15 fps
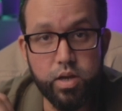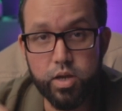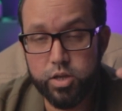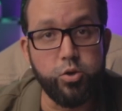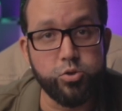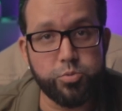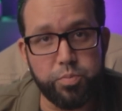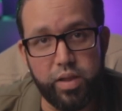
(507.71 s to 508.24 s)

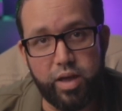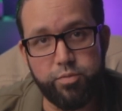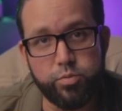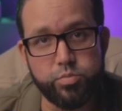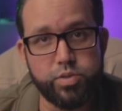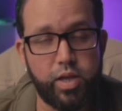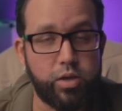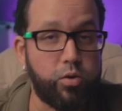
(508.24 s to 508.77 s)
Use
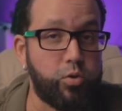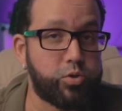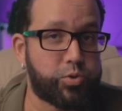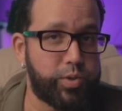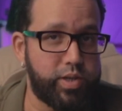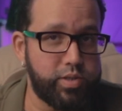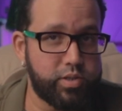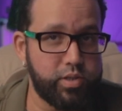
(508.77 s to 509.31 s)
platforms like Google
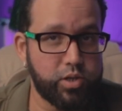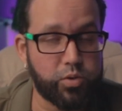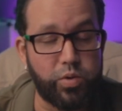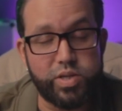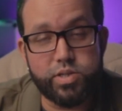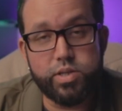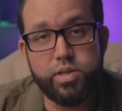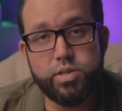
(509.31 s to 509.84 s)
Trends,
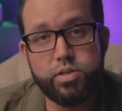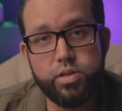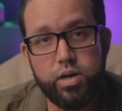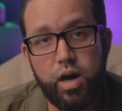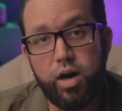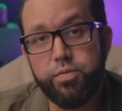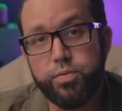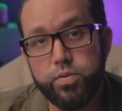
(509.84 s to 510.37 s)
Craigslist,
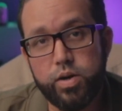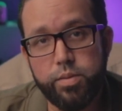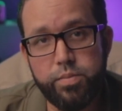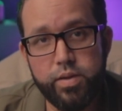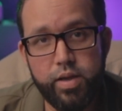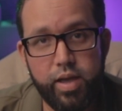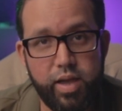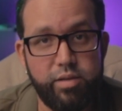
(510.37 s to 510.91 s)

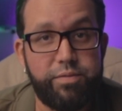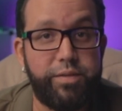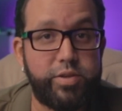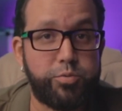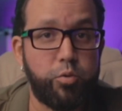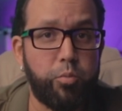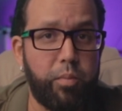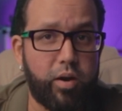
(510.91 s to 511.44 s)
OfferUp, and
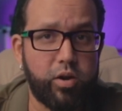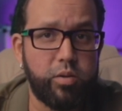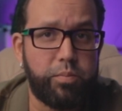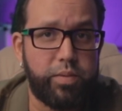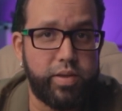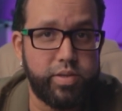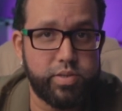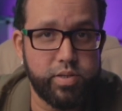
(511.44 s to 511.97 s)
Facebook
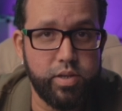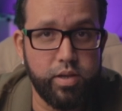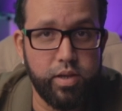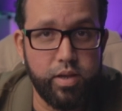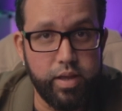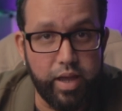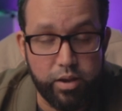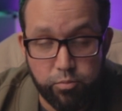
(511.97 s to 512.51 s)
Marketplace.
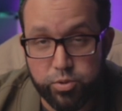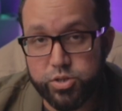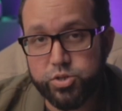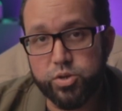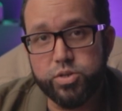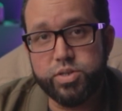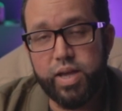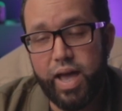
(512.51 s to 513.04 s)
And
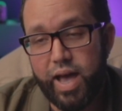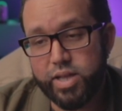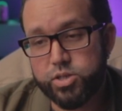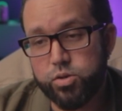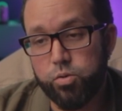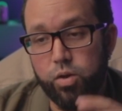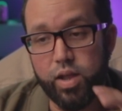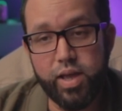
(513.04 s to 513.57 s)
research
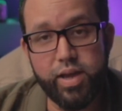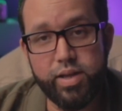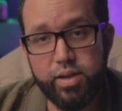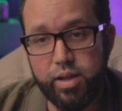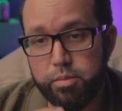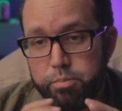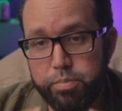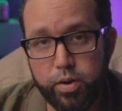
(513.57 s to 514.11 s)
ads online
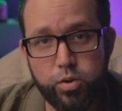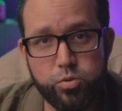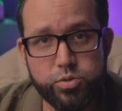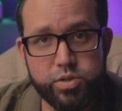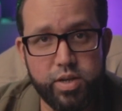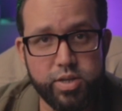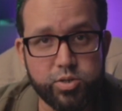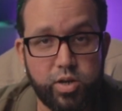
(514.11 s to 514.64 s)
and
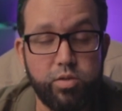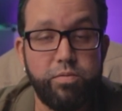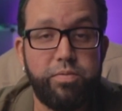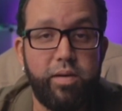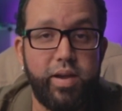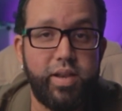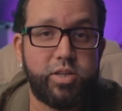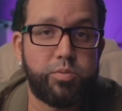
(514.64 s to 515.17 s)
post. Try to
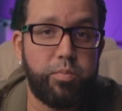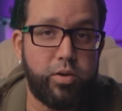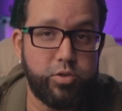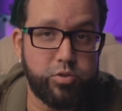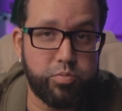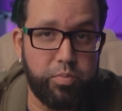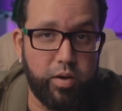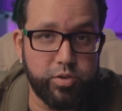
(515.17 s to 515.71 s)
find as
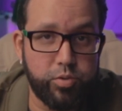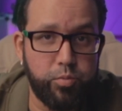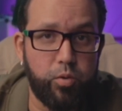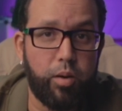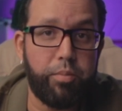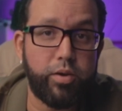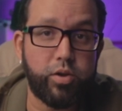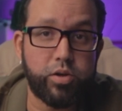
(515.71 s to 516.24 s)
much as possible
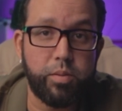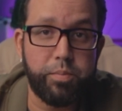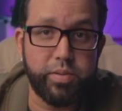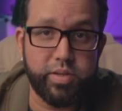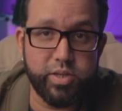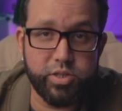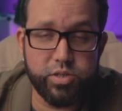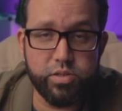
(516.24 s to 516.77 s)
about your
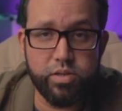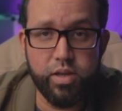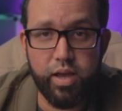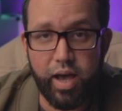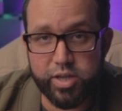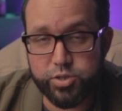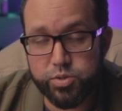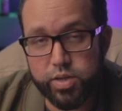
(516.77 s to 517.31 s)
competition
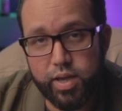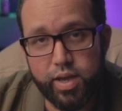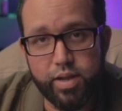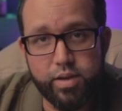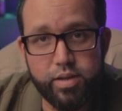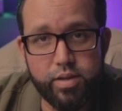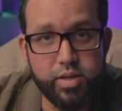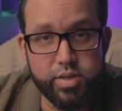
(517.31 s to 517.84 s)
as you
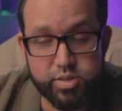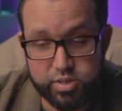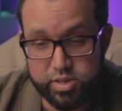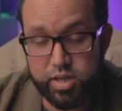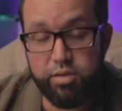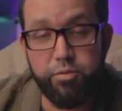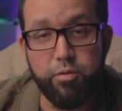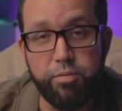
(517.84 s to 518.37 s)
can.
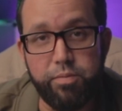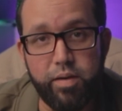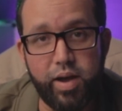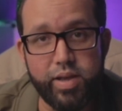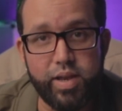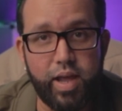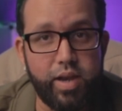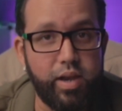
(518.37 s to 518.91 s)
See if you
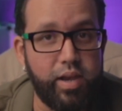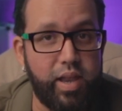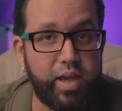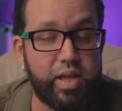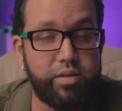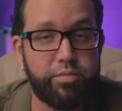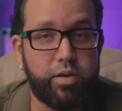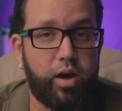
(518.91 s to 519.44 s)
find any
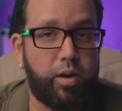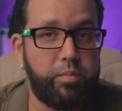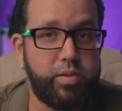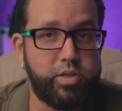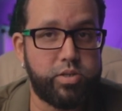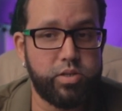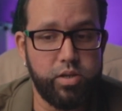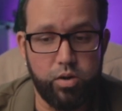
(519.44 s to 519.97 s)
negative
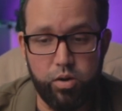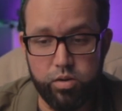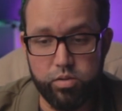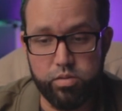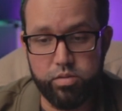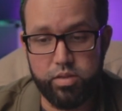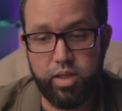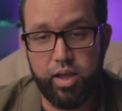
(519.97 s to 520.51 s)
comments
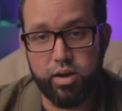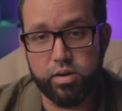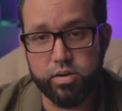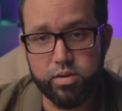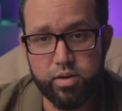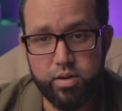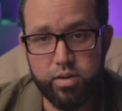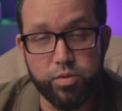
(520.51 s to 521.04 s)
on
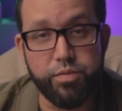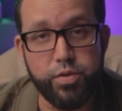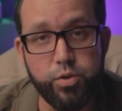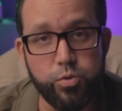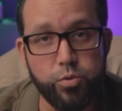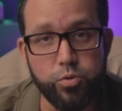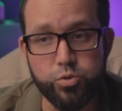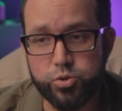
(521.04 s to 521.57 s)
their
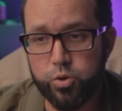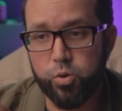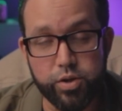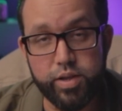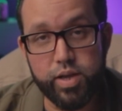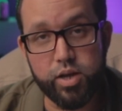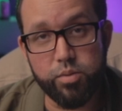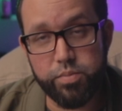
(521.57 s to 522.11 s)
reviews or
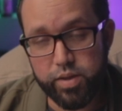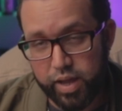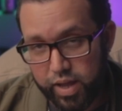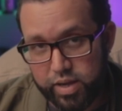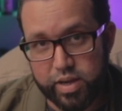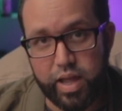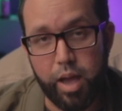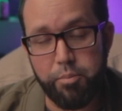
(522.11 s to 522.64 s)
Yelp
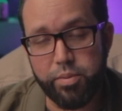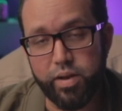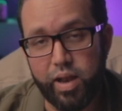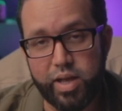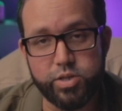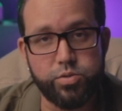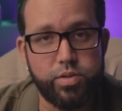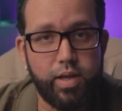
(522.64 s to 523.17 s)
and
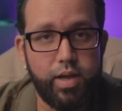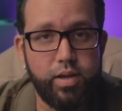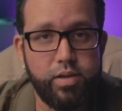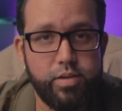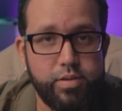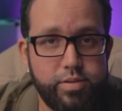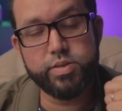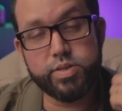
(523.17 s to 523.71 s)
capitalize on that.
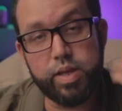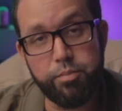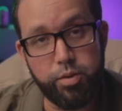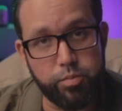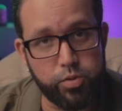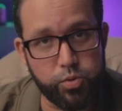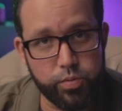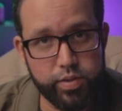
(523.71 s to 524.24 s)
Step
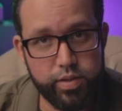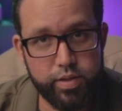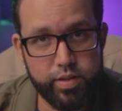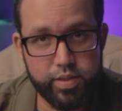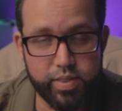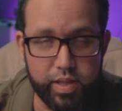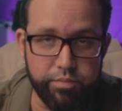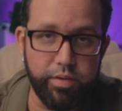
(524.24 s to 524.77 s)
number 3,
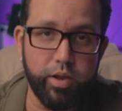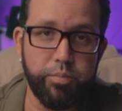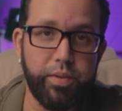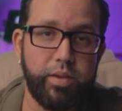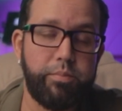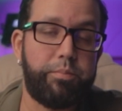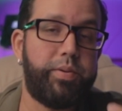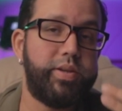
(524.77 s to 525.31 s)
develop
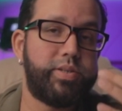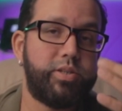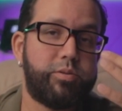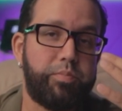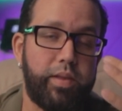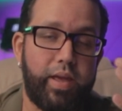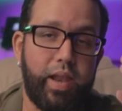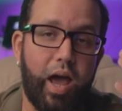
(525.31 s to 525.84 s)
a business
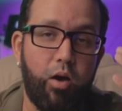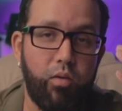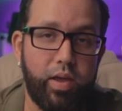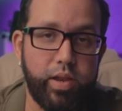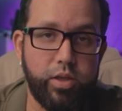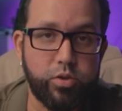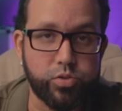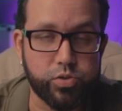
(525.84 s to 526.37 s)
plan
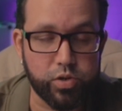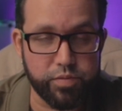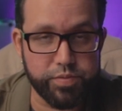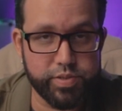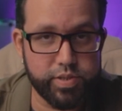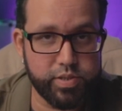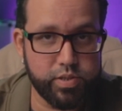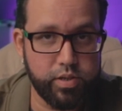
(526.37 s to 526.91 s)
outlining your
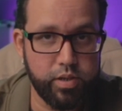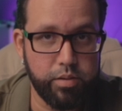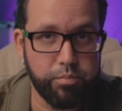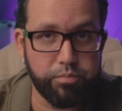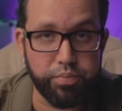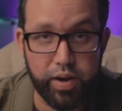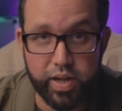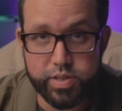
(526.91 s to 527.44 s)
services,
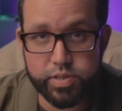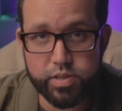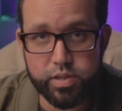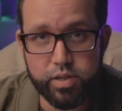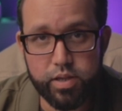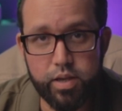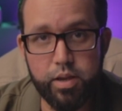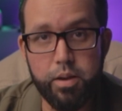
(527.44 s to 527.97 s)

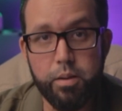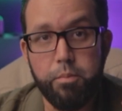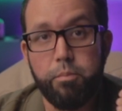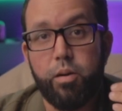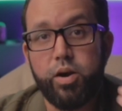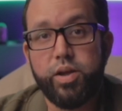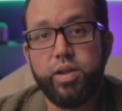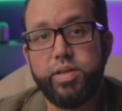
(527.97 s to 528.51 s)
pricing,
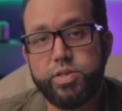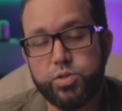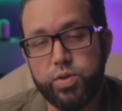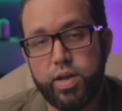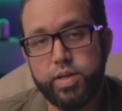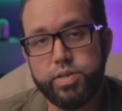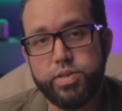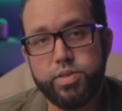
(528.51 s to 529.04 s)
marketing
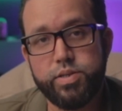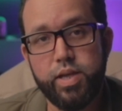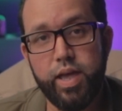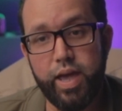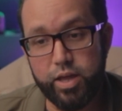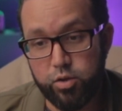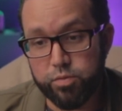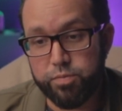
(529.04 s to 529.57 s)
strategies,
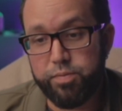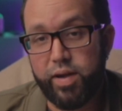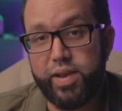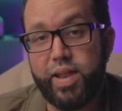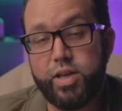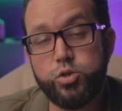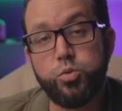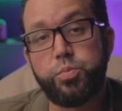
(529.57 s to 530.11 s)
and your
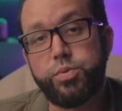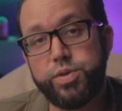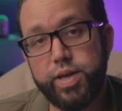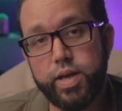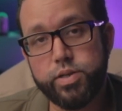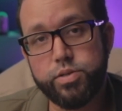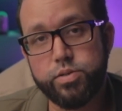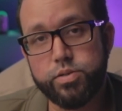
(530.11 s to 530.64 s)
financial
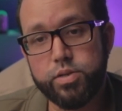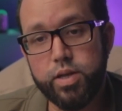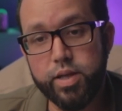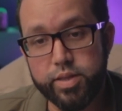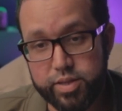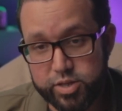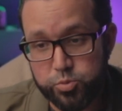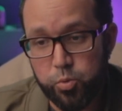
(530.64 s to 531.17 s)
projections.
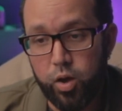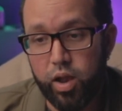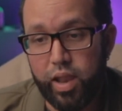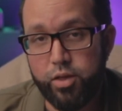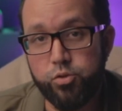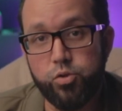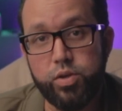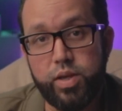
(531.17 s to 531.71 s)
This will allow
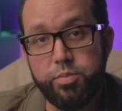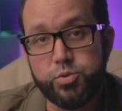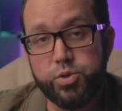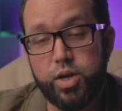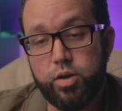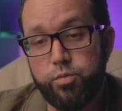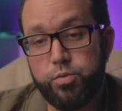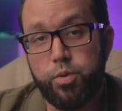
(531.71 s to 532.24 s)
you to keep
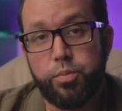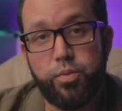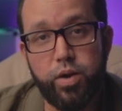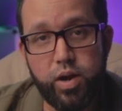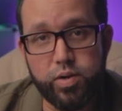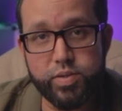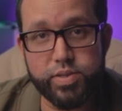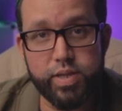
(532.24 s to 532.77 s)
track of your
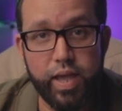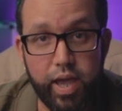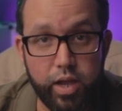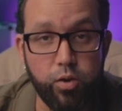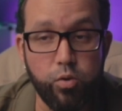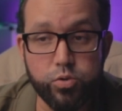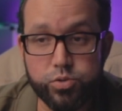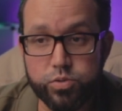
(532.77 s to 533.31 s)
progress
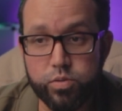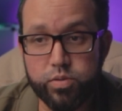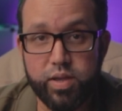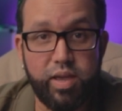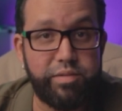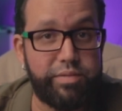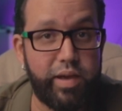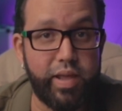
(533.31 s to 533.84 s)
and also
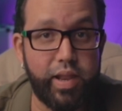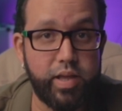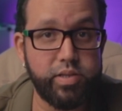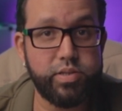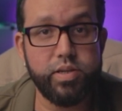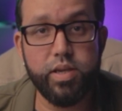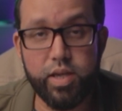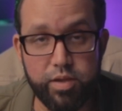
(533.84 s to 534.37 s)
get
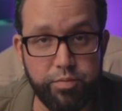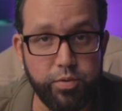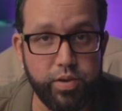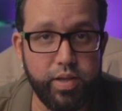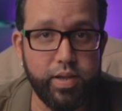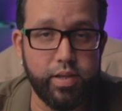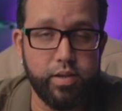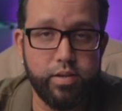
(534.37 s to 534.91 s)
financing if you
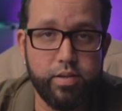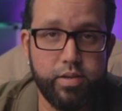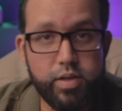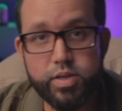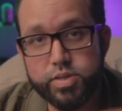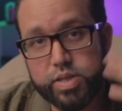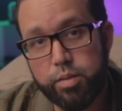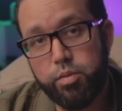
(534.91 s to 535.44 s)
need it.
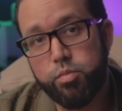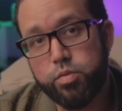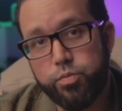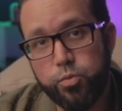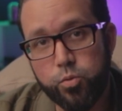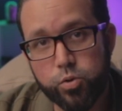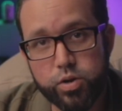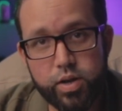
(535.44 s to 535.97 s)
Step number
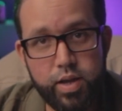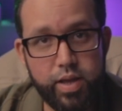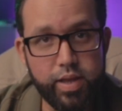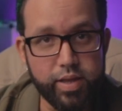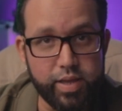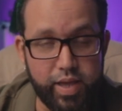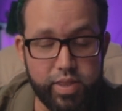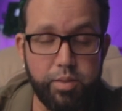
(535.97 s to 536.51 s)
4,
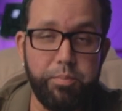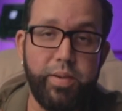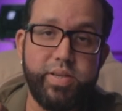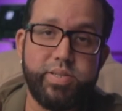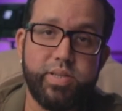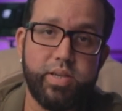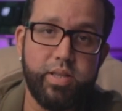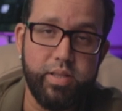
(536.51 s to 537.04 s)
get the
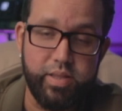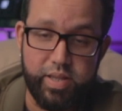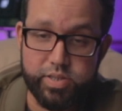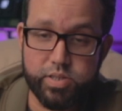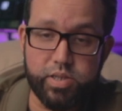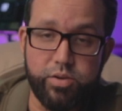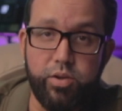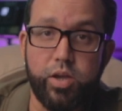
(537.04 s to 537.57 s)
basic
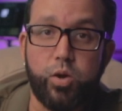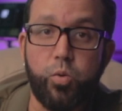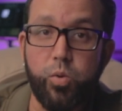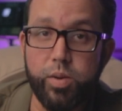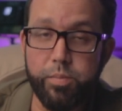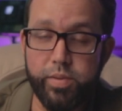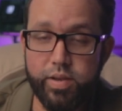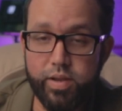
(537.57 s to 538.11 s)
necessary
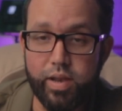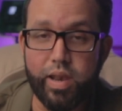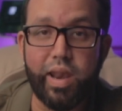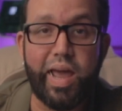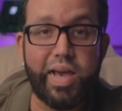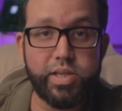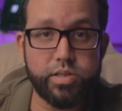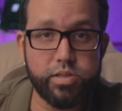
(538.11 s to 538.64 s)
equipment,
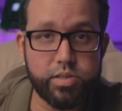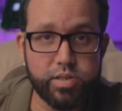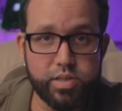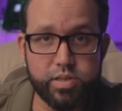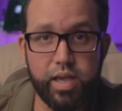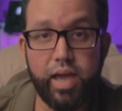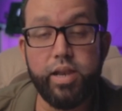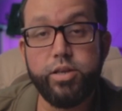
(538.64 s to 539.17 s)

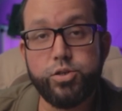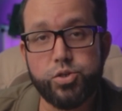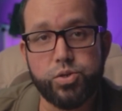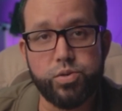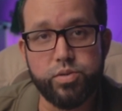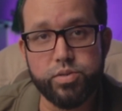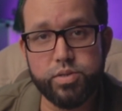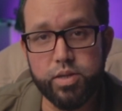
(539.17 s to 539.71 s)
licenses, and
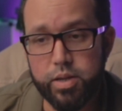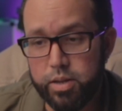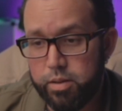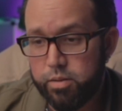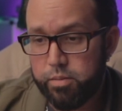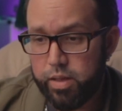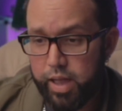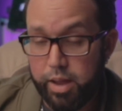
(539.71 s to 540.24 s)
insurance,
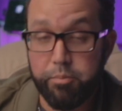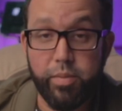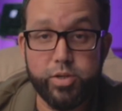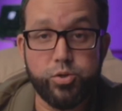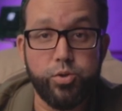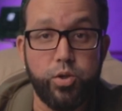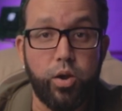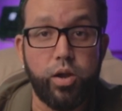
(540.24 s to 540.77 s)
and make
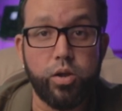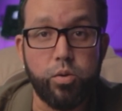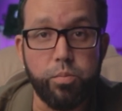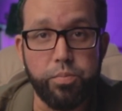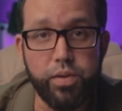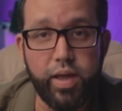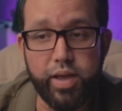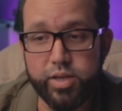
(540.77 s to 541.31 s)
sure you're in
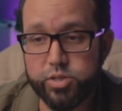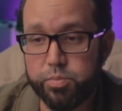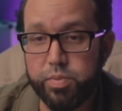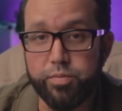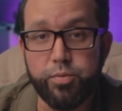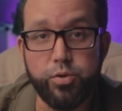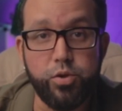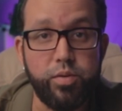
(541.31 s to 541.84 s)
compliance
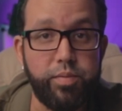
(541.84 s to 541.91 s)
before you